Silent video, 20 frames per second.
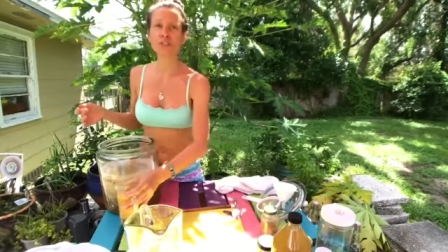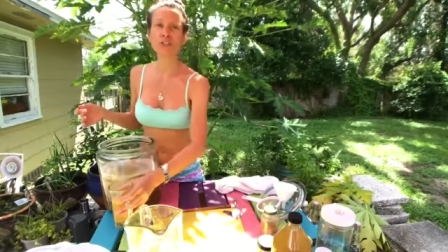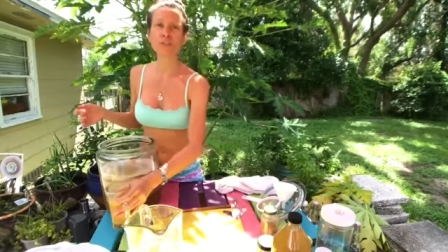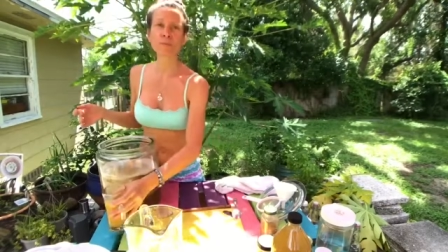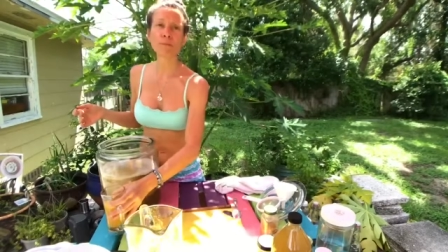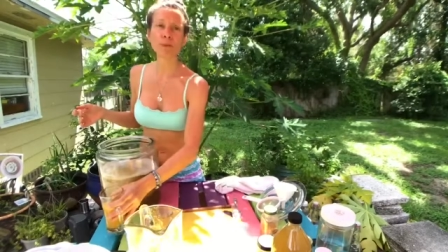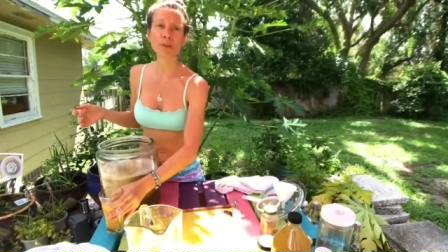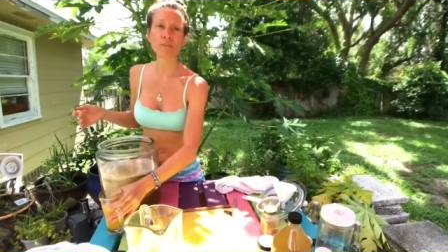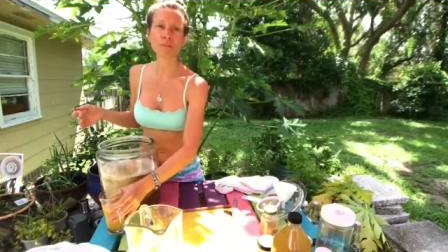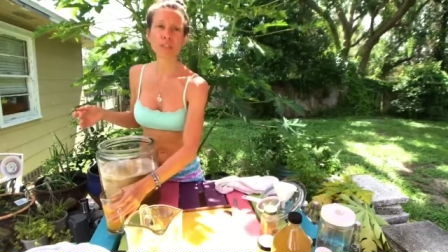is the
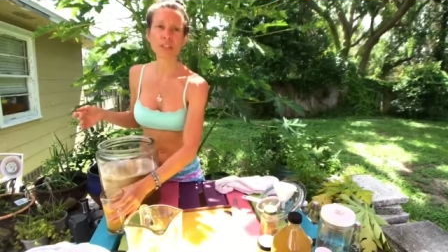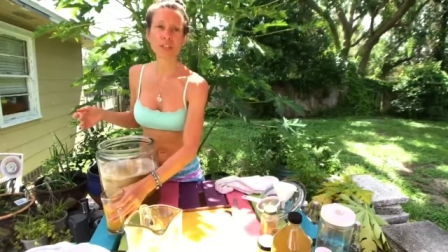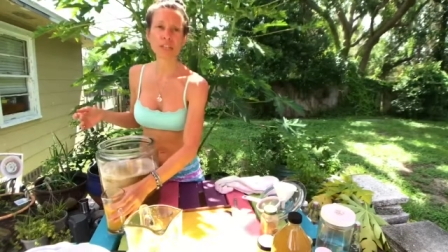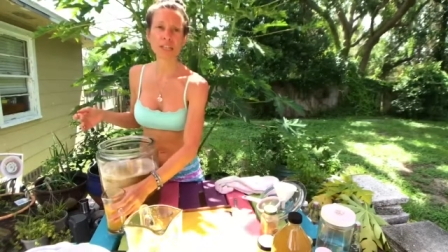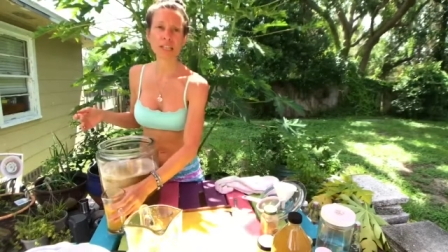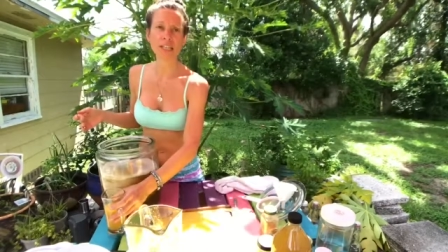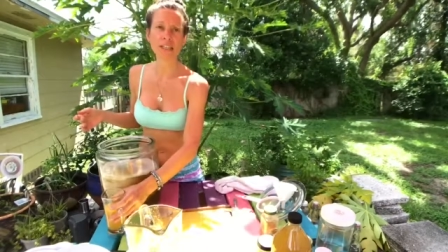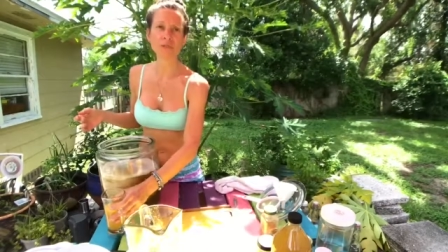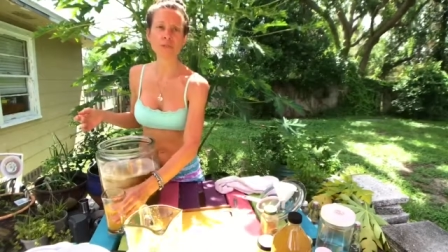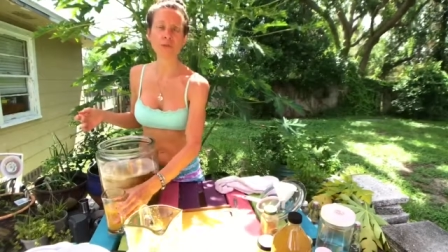perfect
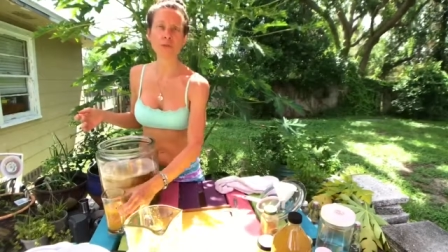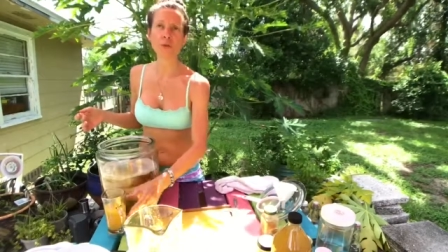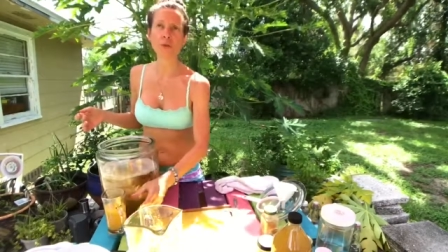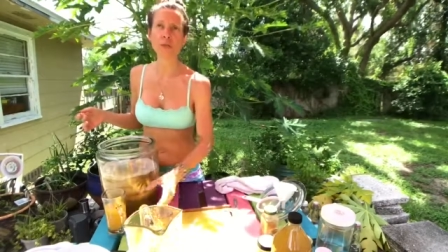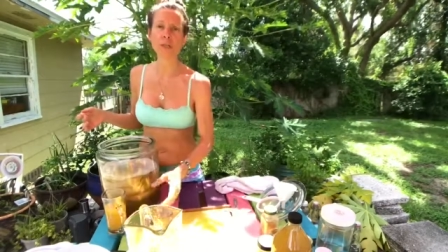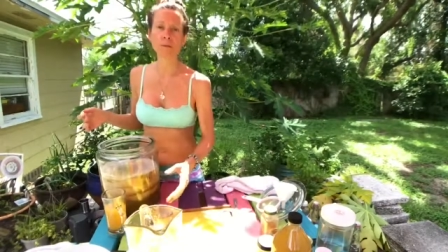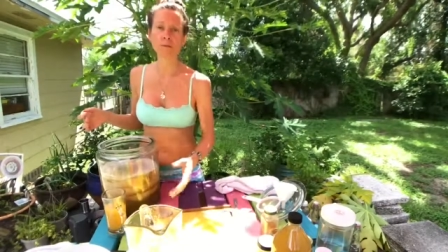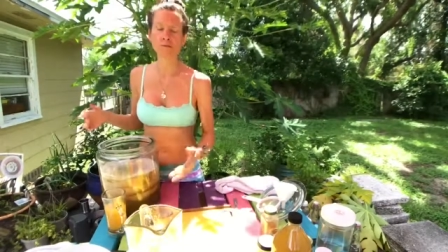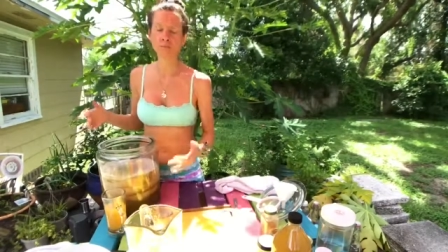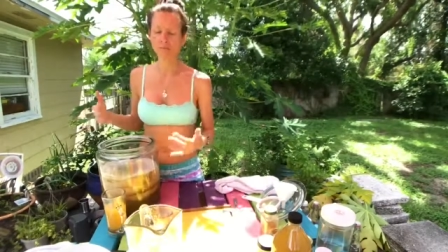thing
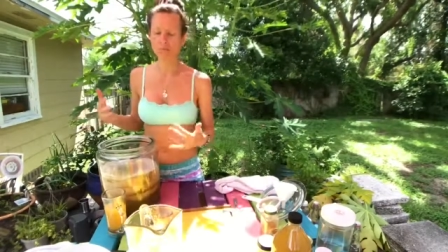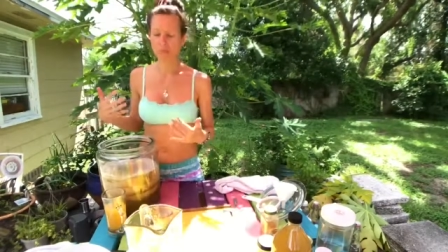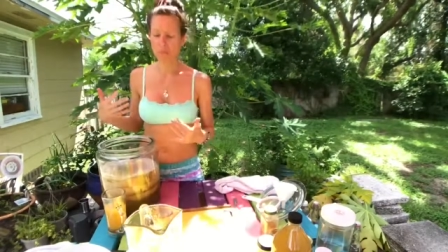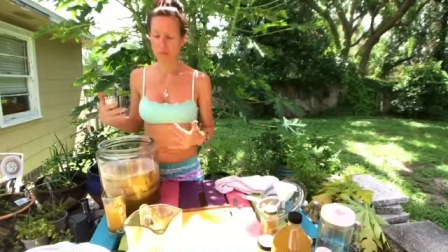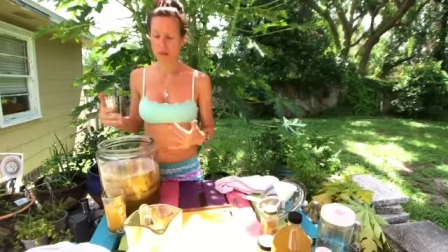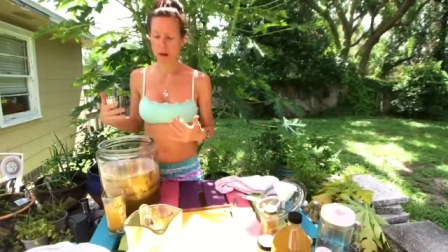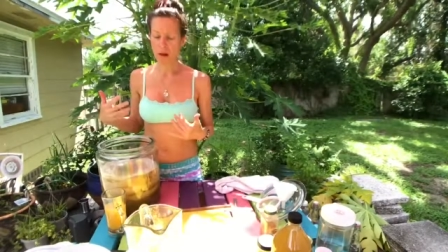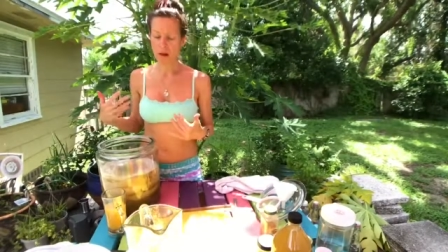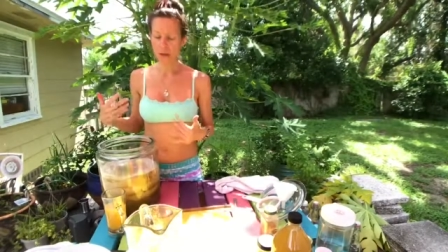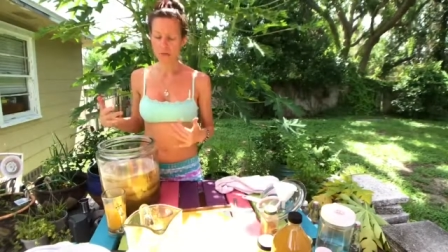for
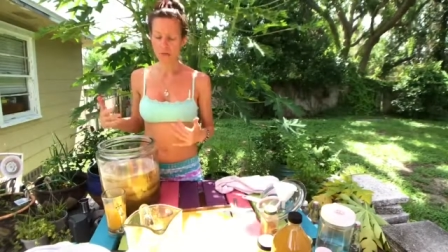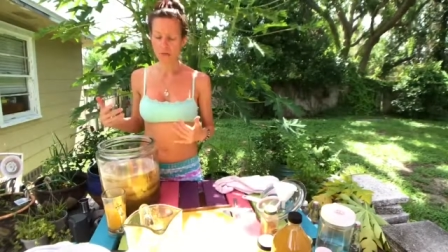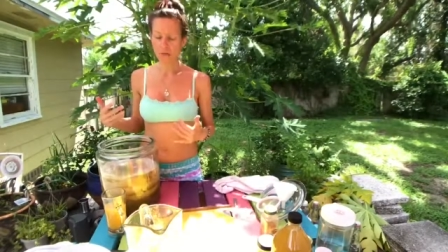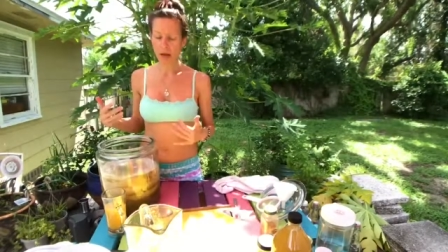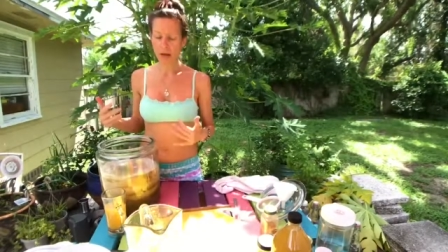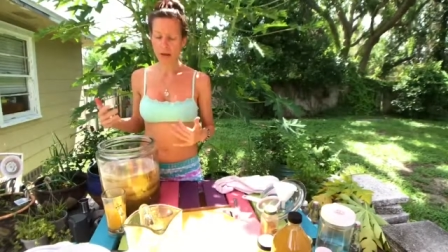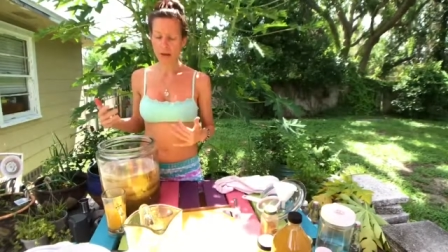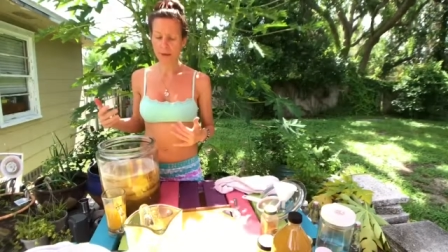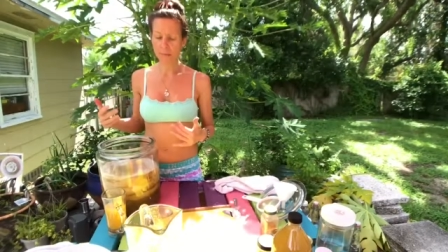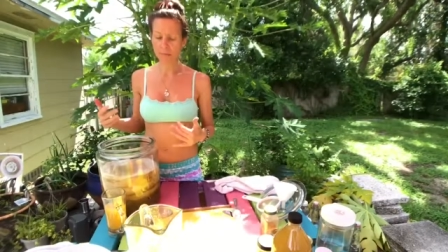
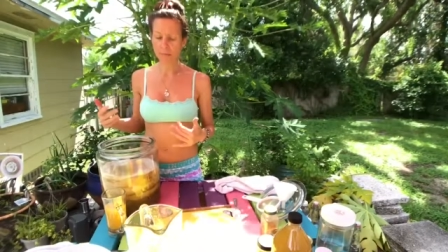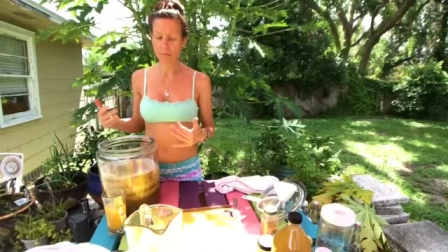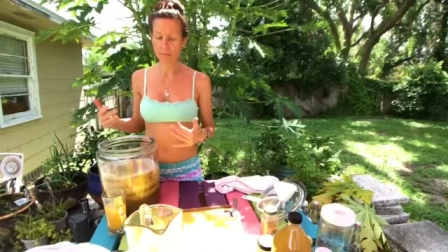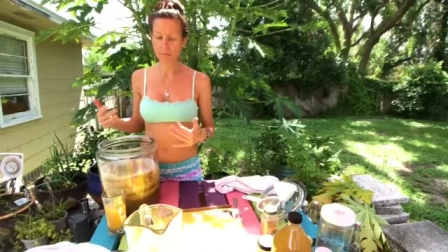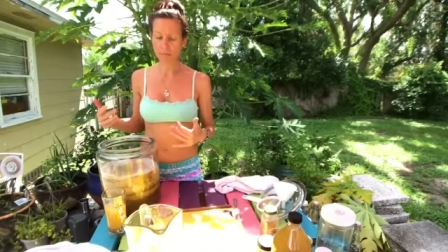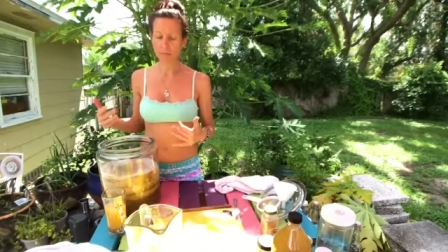um,